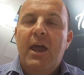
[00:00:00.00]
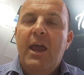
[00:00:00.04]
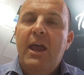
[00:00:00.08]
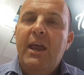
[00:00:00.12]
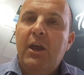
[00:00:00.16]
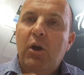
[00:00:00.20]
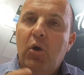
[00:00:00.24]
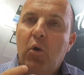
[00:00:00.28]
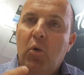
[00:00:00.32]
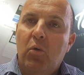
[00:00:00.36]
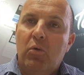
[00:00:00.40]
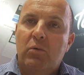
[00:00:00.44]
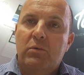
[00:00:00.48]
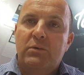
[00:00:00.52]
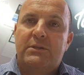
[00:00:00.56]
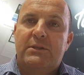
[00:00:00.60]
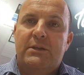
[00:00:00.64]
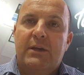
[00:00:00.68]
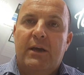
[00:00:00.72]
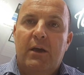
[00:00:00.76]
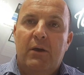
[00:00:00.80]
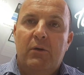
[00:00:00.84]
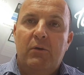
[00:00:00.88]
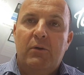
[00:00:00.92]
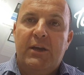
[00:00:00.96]
he
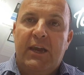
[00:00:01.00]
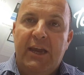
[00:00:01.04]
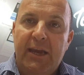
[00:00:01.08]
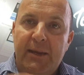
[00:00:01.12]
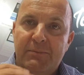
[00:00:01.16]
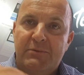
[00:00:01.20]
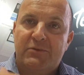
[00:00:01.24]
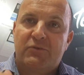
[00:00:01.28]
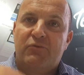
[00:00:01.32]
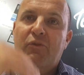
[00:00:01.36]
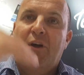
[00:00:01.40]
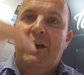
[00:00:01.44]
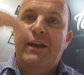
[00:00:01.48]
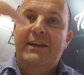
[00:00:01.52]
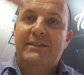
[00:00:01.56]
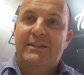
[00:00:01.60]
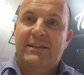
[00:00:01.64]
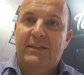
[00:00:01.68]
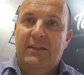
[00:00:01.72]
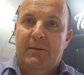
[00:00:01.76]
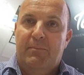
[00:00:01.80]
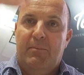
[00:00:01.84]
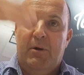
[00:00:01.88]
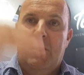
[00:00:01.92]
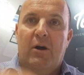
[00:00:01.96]
also keeps
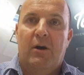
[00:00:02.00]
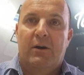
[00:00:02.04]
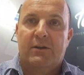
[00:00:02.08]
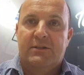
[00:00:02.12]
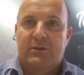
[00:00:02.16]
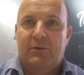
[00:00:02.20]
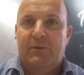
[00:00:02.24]
raising the bar.